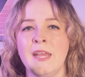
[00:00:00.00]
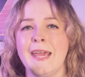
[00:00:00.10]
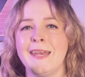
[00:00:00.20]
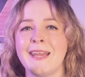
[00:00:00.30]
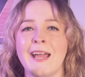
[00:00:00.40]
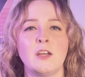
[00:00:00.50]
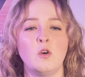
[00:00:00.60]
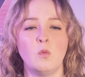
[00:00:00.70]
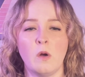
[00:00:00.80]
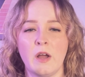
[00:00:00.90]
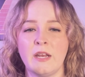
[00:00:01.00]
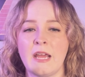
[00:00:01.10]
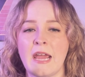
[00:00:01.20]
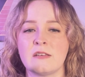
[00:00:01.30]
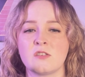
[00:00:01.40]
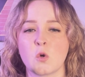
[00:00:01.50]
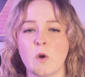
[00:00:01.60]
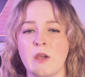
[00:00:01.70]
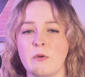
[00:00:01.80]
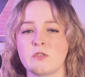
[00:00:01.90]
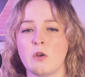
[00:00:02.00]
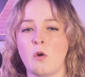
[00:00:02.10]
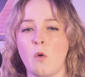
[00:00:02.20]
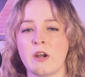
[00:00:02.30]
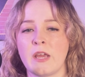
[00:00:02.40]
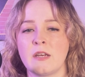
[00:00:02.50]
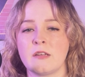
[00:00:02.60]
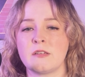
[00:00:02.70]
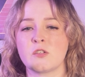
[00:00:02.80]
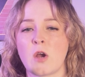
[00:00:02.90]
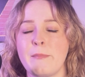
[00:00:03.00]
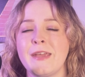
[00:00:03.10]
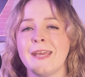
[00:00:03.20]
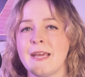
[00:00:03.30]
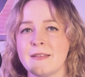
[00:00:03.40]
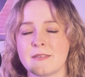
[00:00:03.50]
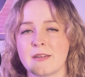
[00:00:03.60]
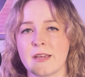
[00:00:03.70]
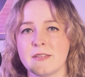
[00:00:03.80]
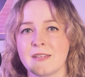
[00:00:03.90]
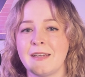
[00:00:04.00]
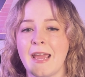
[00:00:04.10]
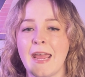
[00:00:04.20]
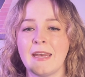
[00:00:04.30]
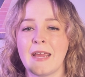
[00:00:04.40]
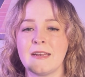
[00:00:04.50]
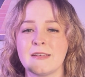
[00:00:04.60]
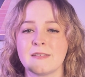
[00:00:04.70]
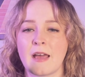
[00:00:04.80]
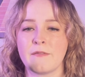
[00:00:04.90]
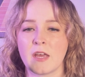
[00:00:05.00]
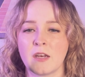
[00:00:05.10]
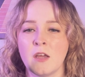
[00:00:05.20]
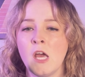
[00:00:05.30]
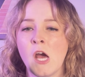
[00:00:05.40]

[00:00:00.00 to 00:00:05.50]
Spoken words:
In 901, a story was recorded describing an incident in 887